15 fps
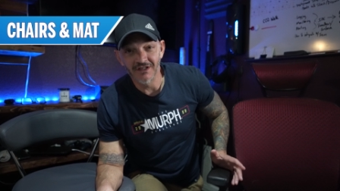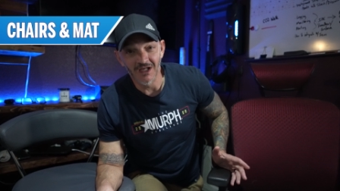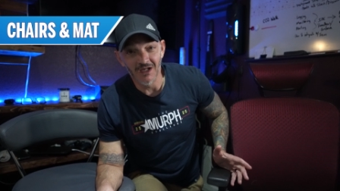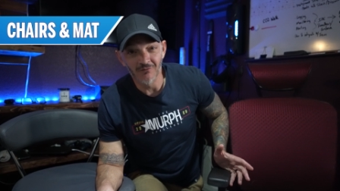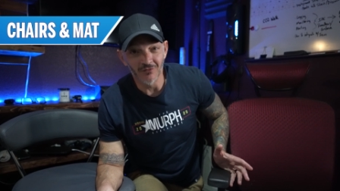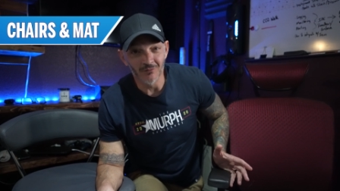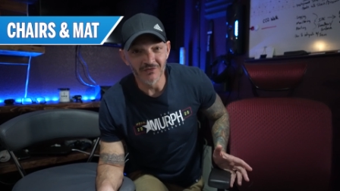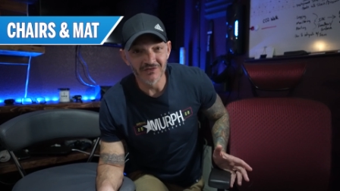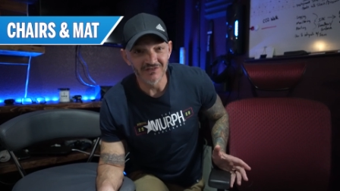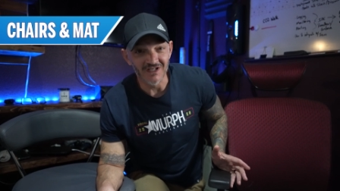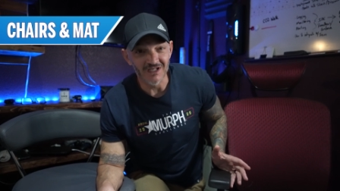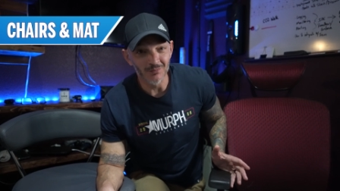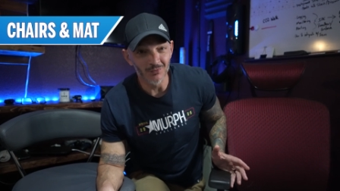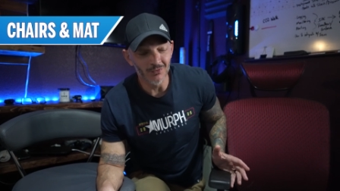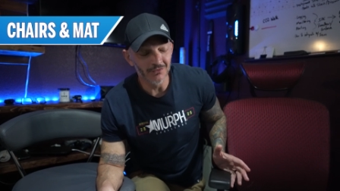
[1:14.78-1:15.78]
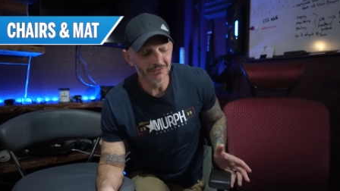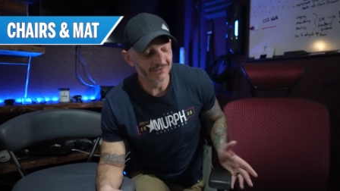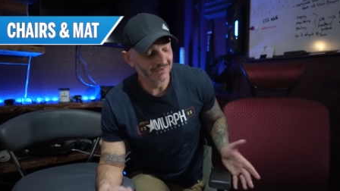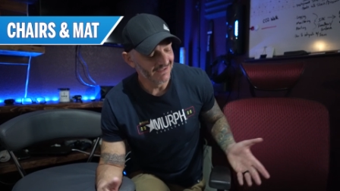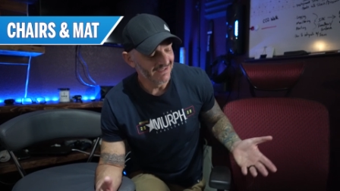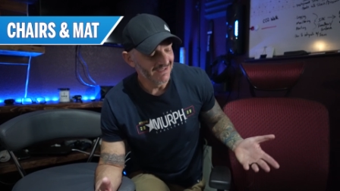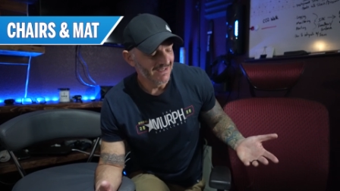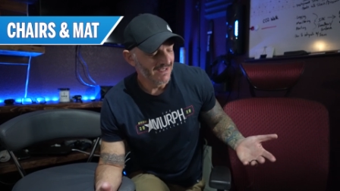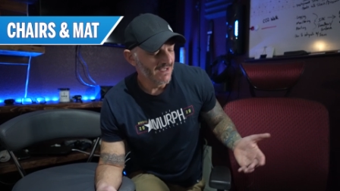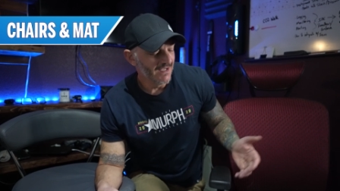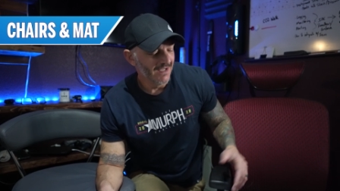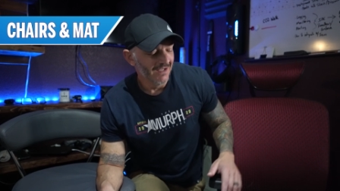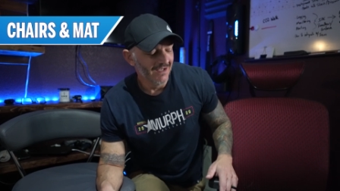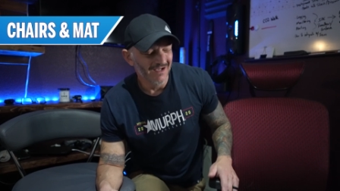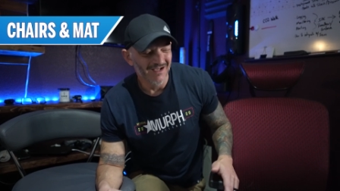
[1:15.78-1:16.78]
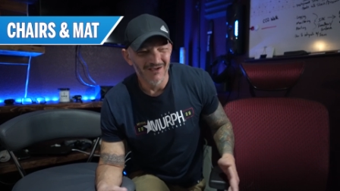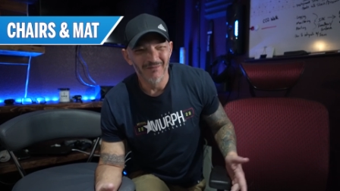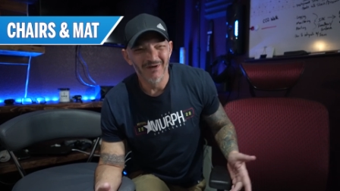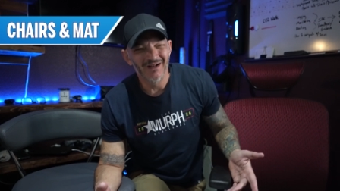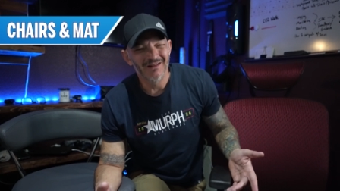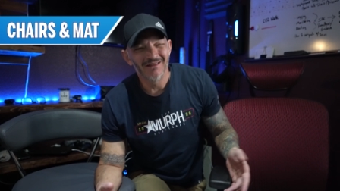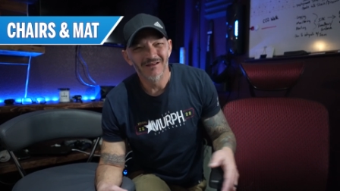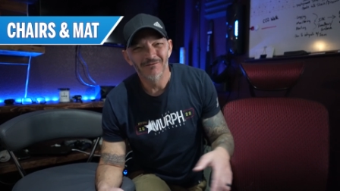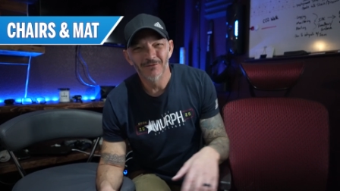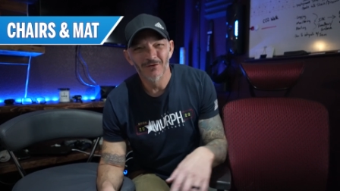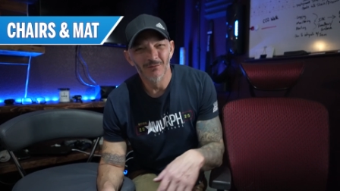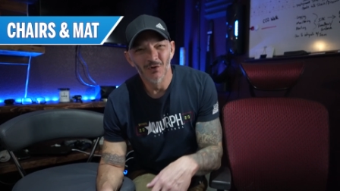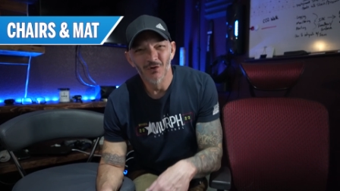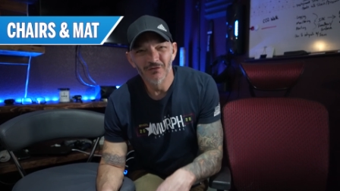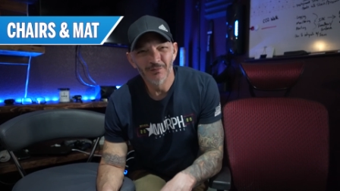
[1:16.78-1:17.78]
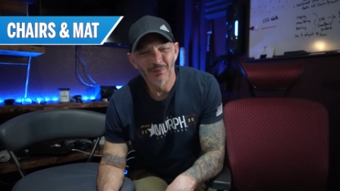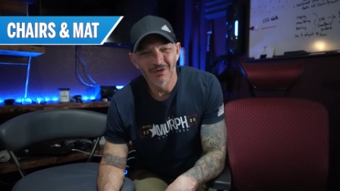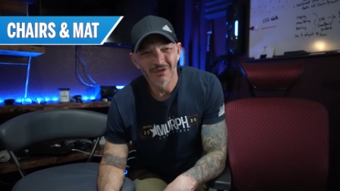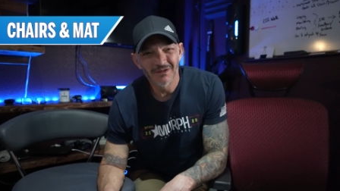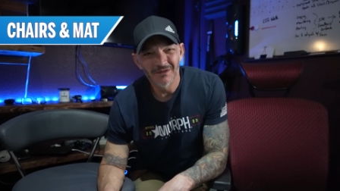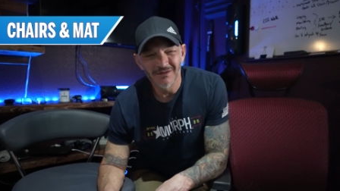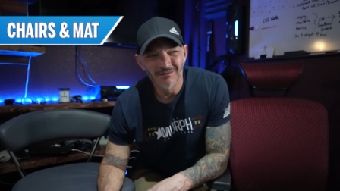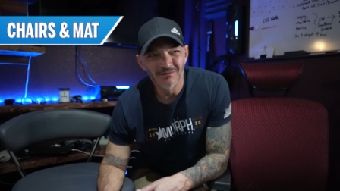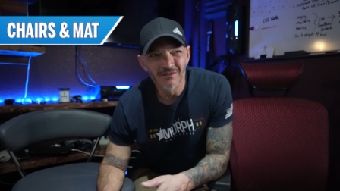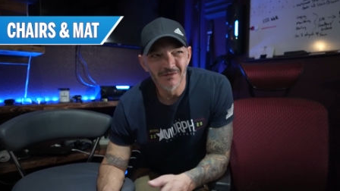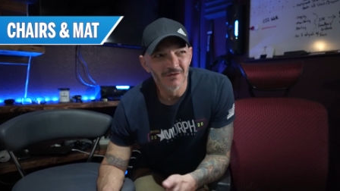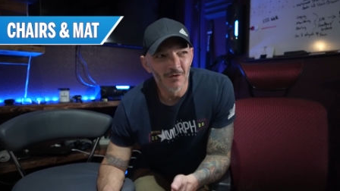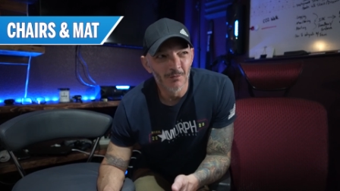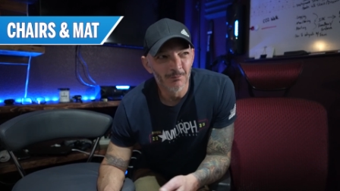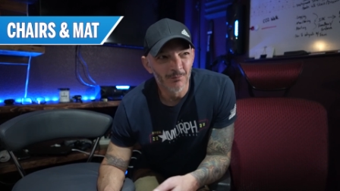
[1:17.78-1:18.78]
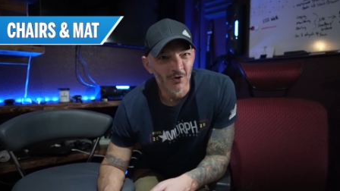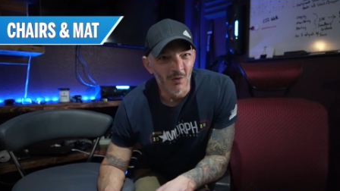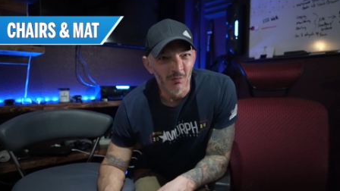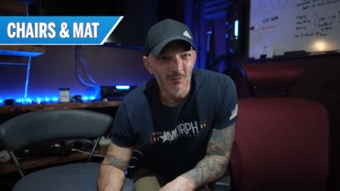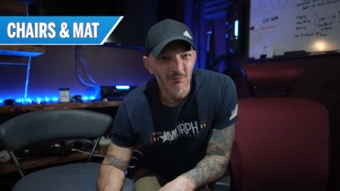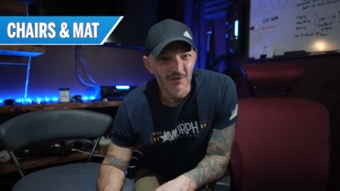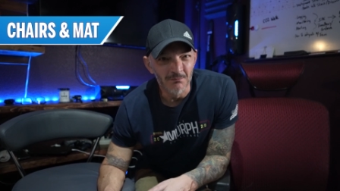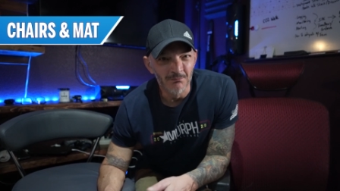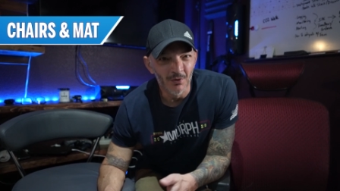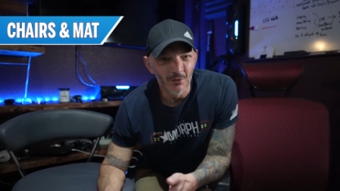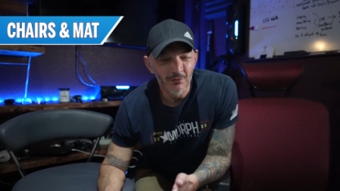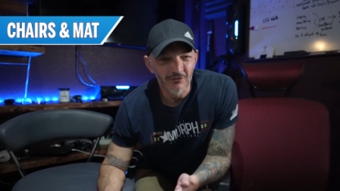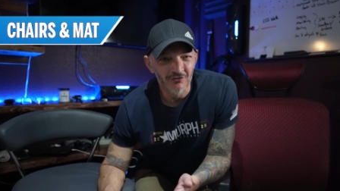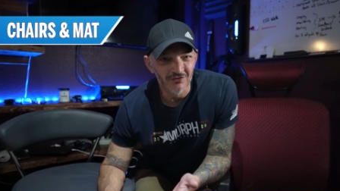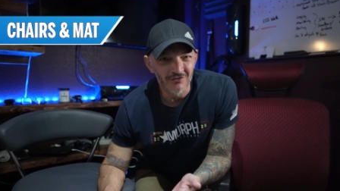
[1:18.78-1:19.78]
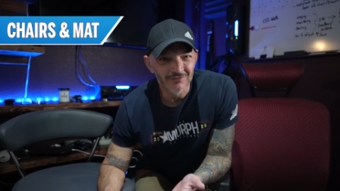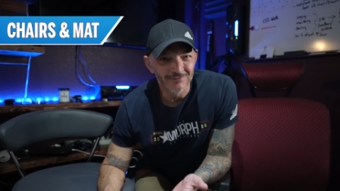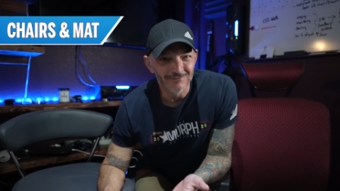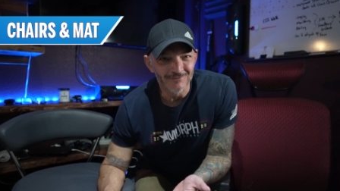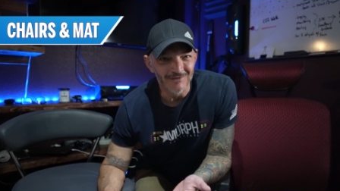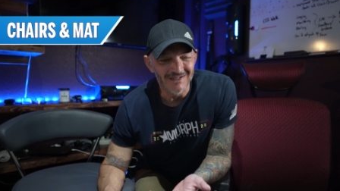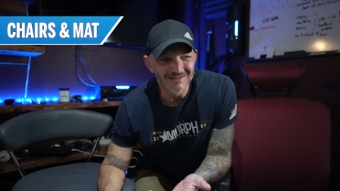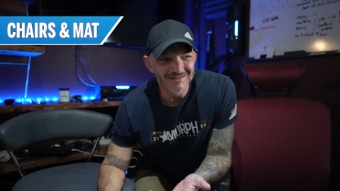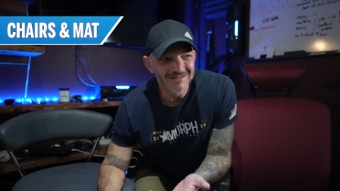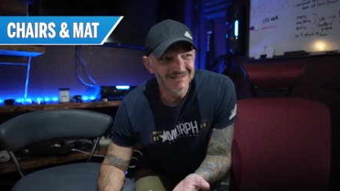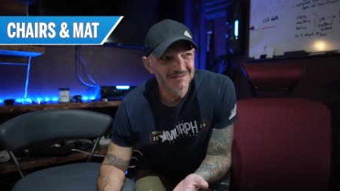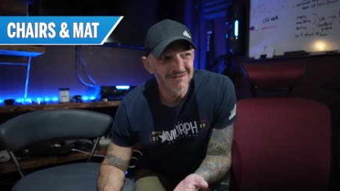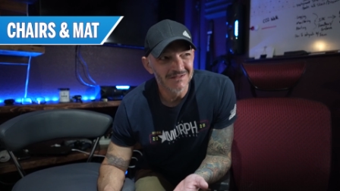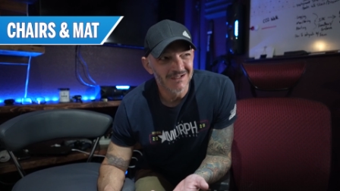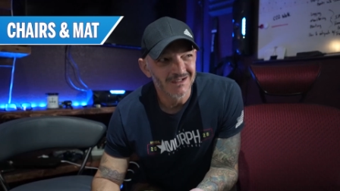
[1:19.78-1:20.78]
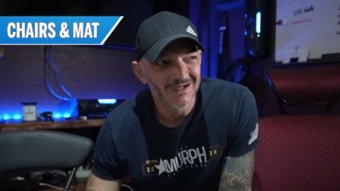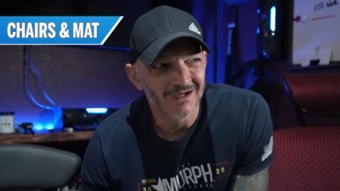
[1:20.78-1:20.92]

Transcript: came from Staples. I mean, I think for the most part, they're probably both just fine.